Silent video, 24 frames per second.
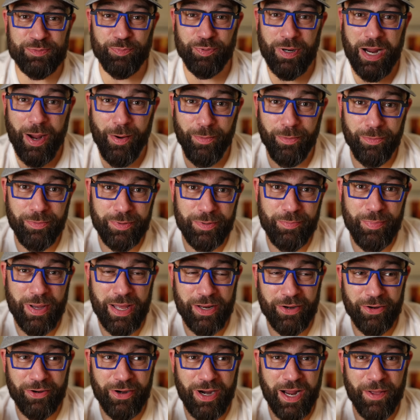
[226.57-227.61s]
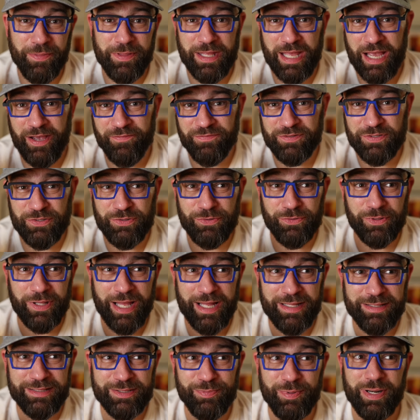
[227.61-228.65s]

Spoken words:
probably better on the f2 lens,